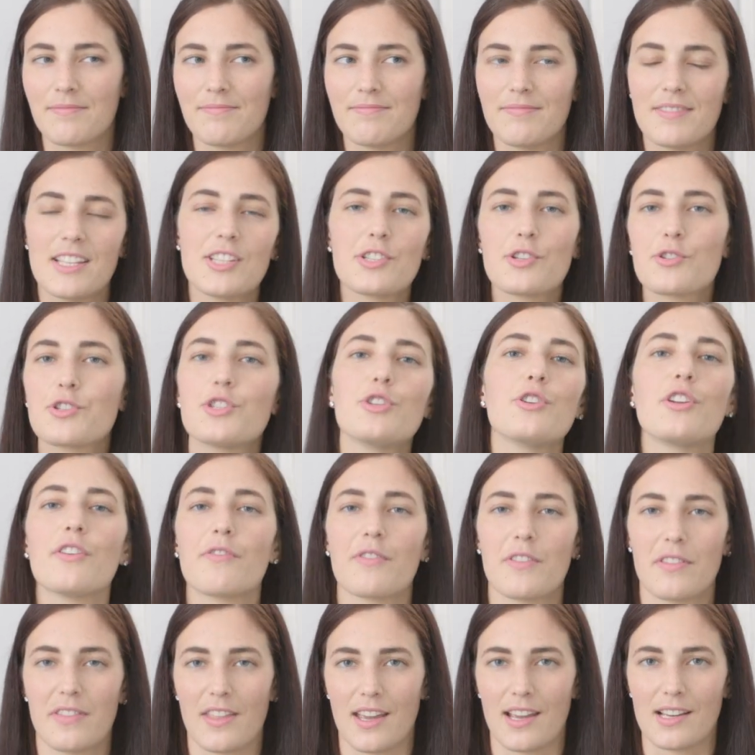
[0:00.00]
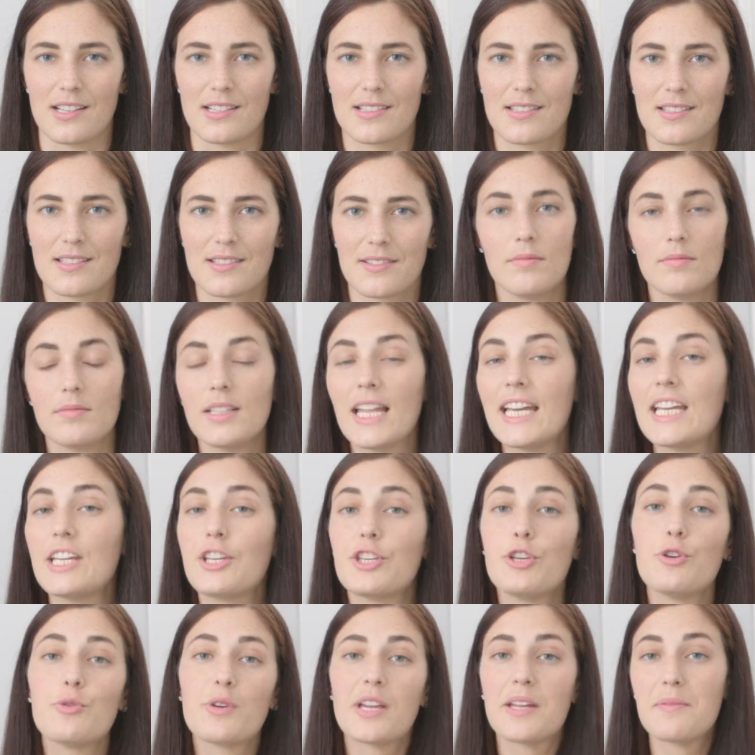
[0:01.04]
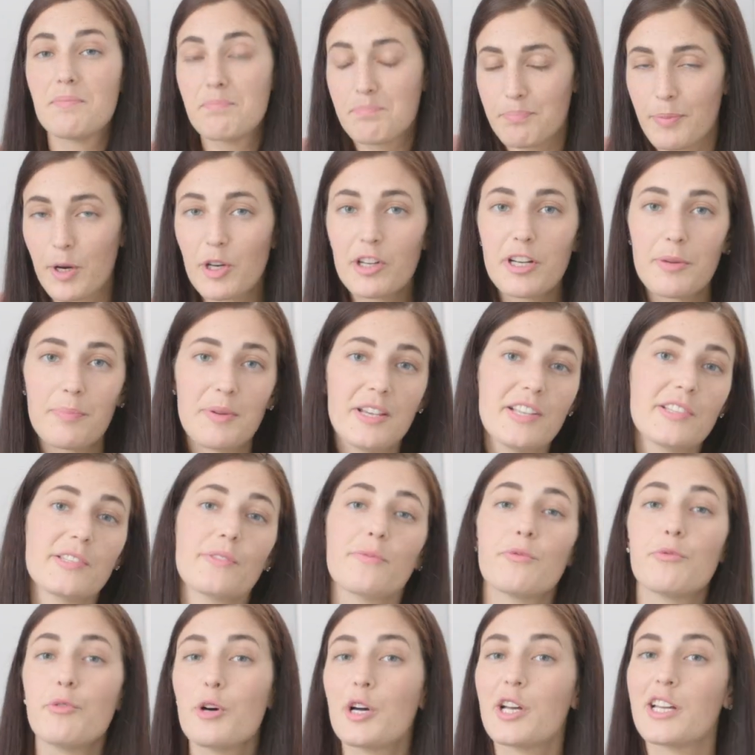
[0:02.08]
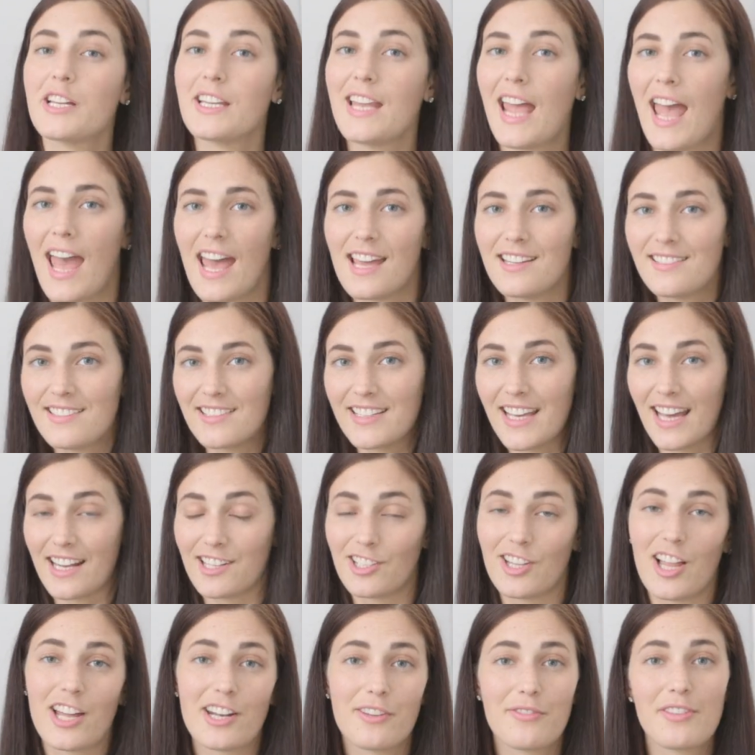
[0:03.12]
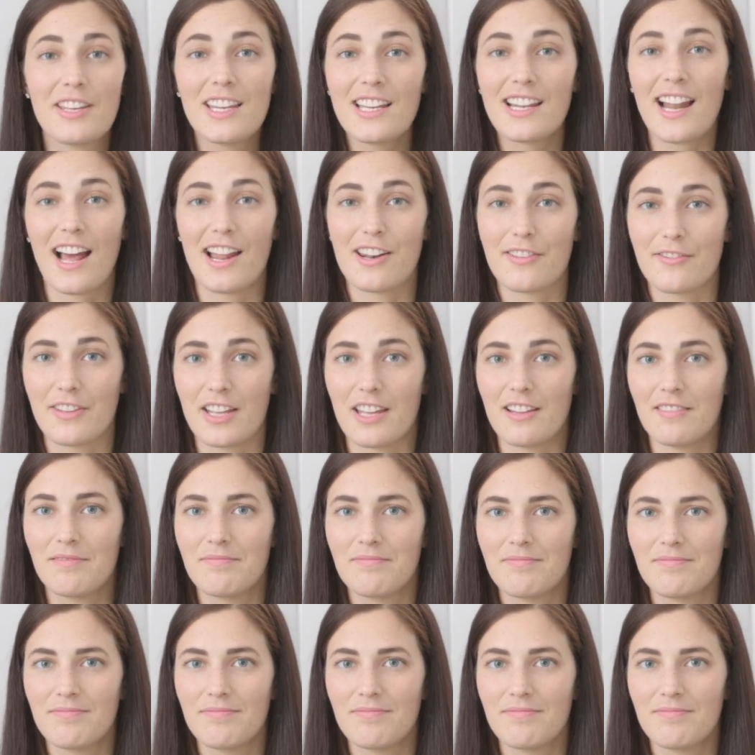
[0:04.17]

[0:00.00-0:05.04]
These are two different things. Like, you can burn a piece of wood and get a lot of heat out of it.